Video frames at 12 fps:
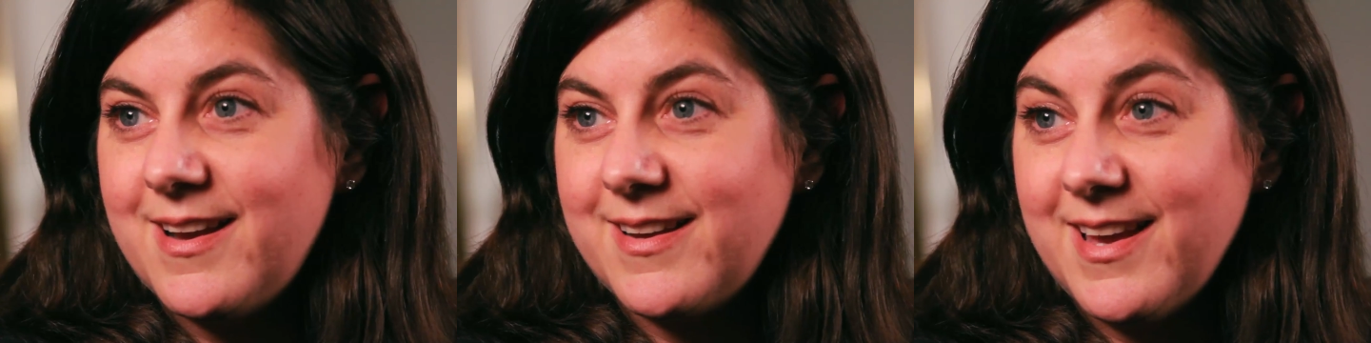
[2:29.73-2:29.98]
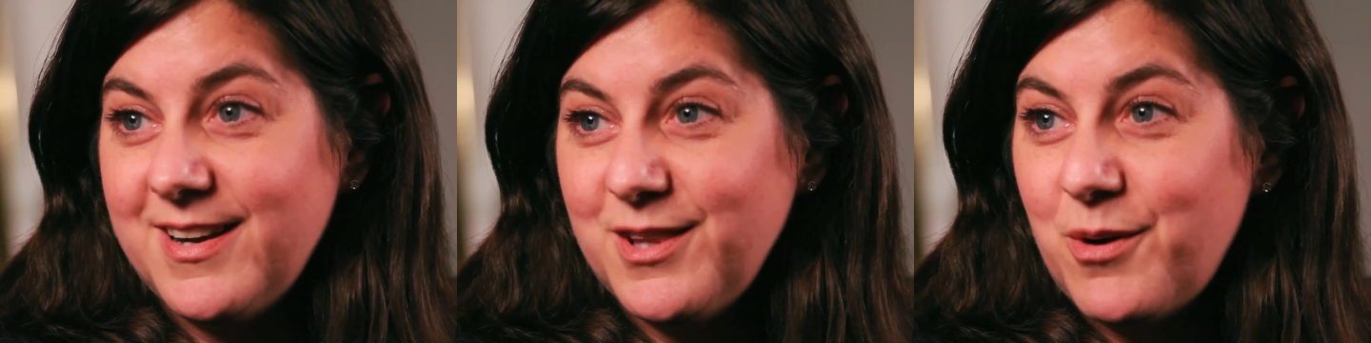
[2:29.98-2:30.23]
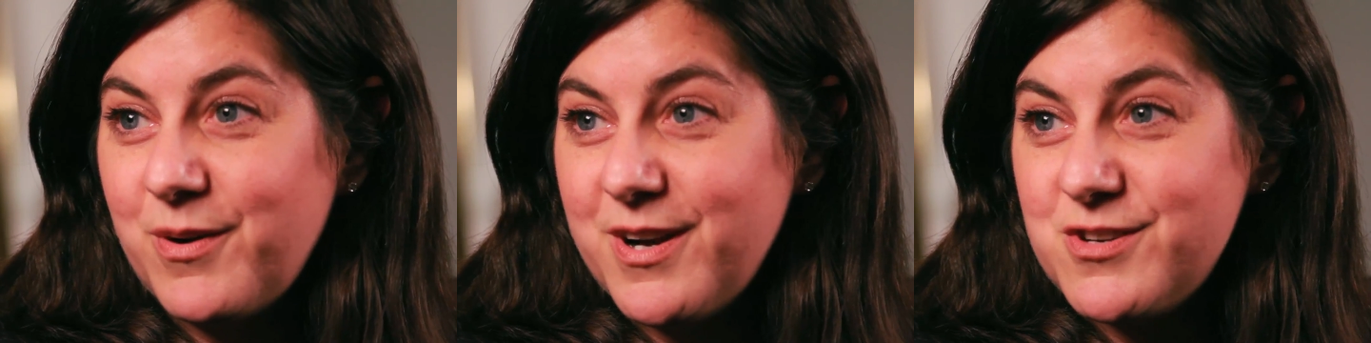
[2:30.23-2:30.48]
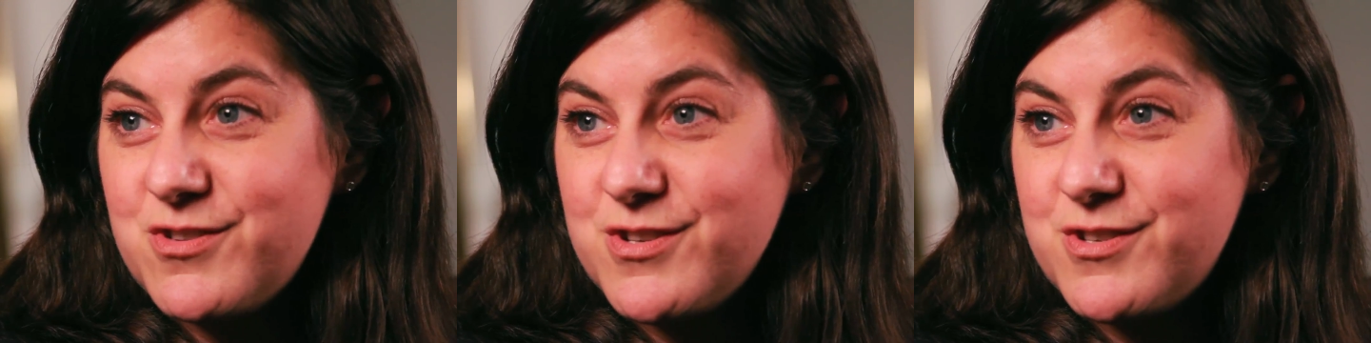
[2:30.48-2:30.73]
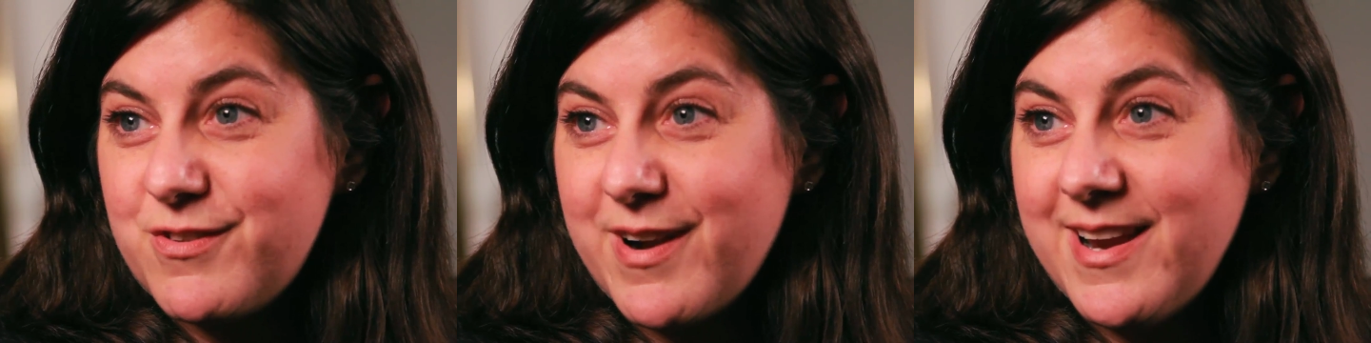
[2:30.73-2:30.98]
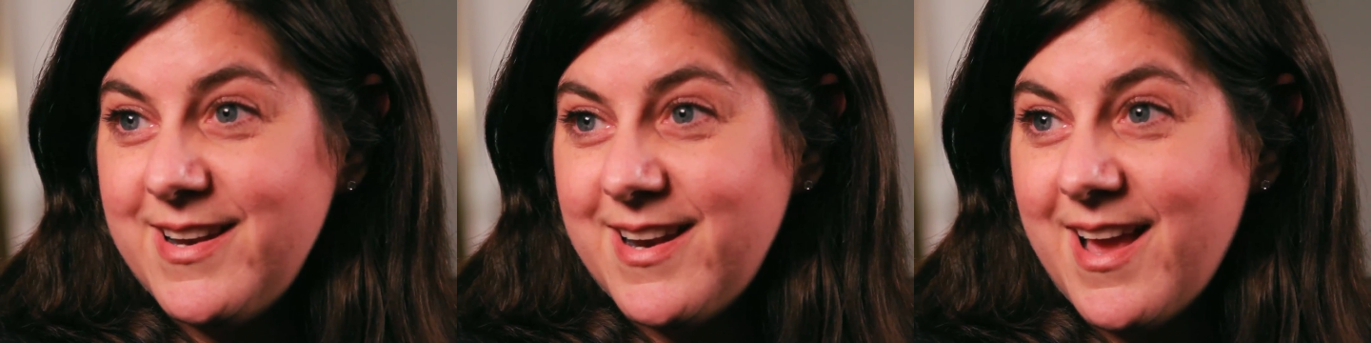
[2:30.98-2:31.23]
get a lower interest
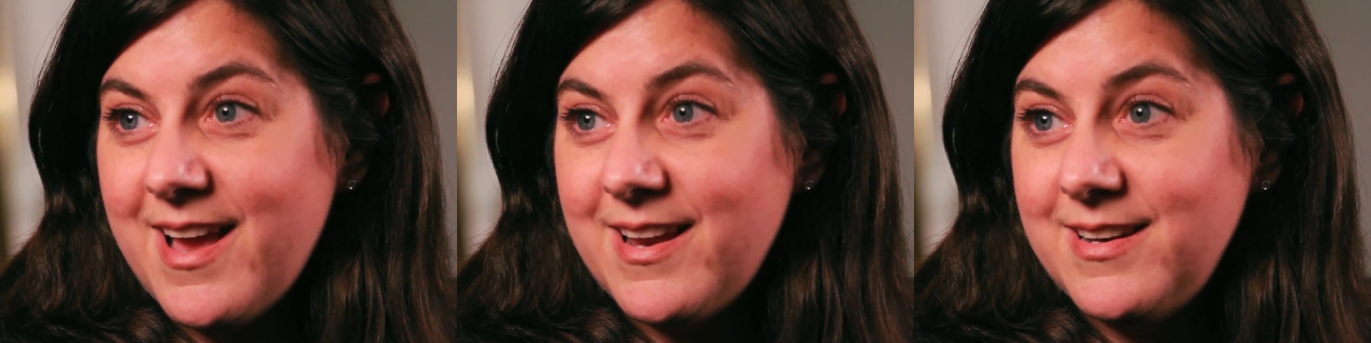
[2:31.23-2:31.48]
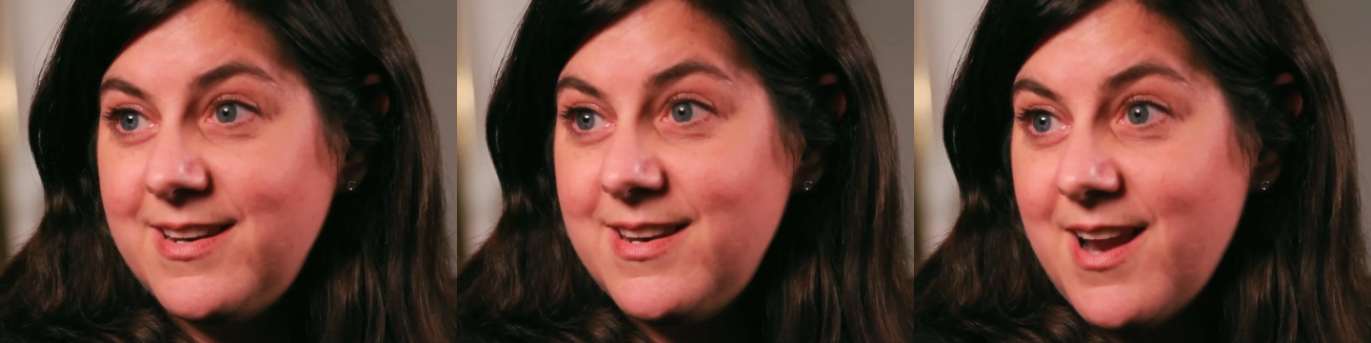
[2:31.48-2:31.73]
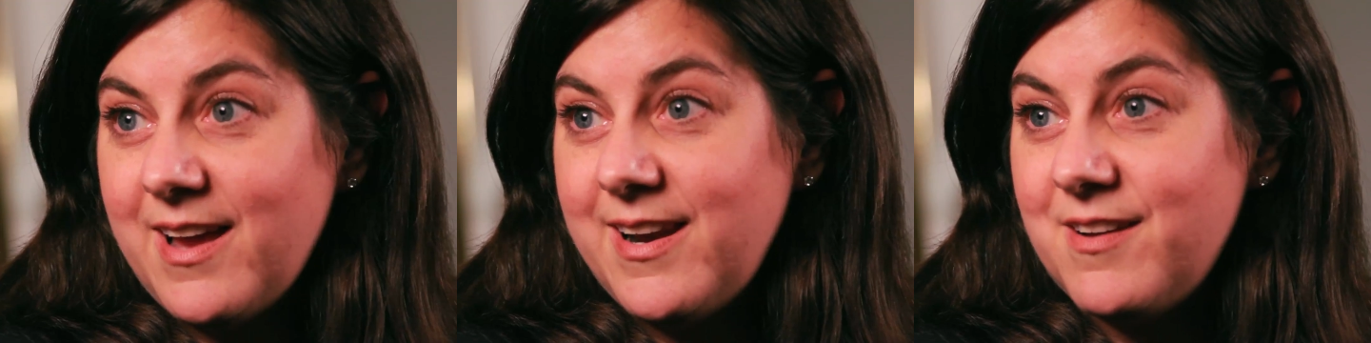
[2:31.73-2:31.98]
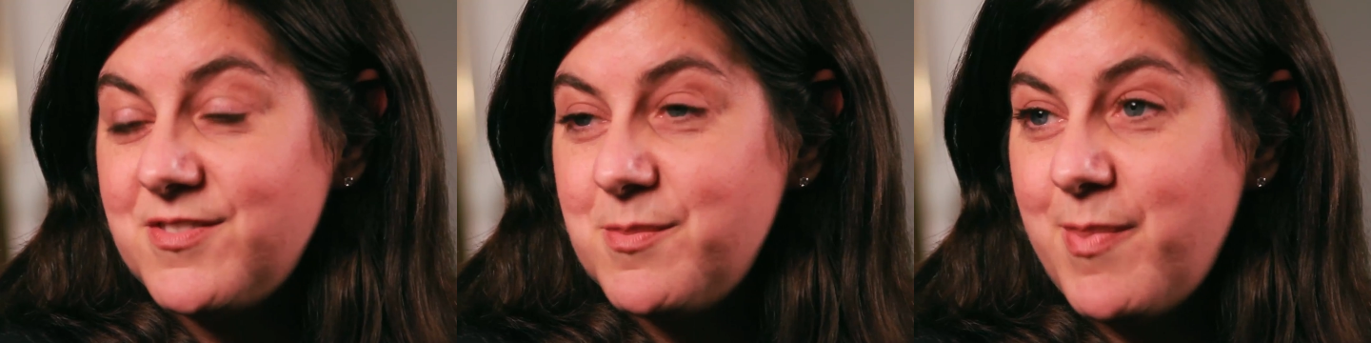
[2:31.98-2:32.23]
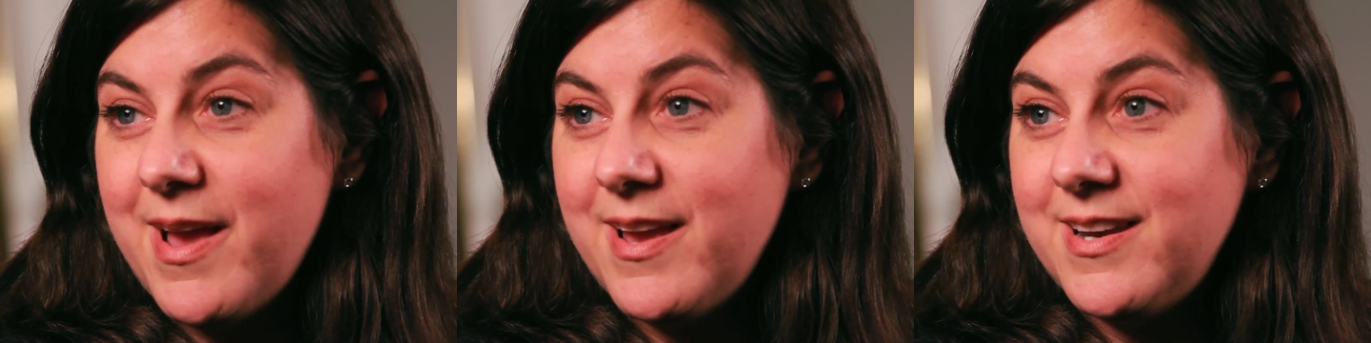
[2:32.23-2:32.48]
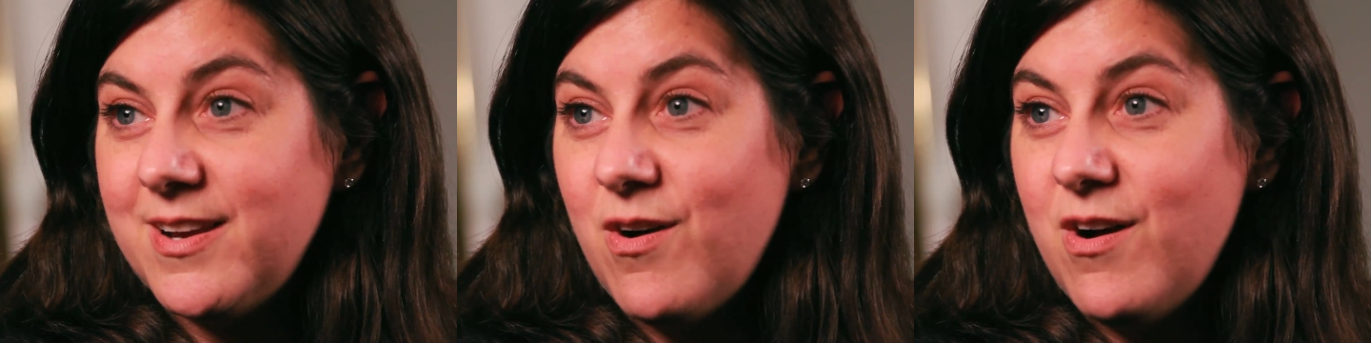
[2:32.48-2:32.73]
rate, and not have to pay
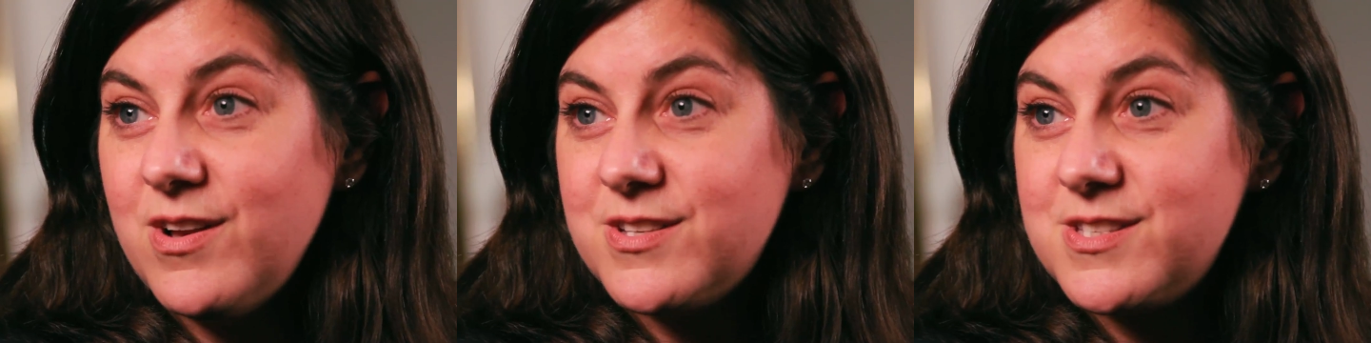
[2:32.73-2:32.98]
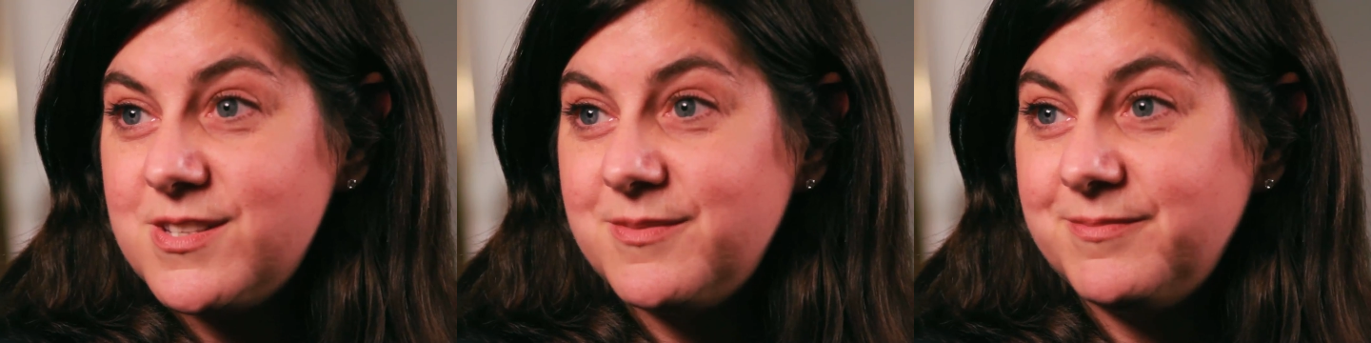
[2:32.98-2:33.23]
any costs.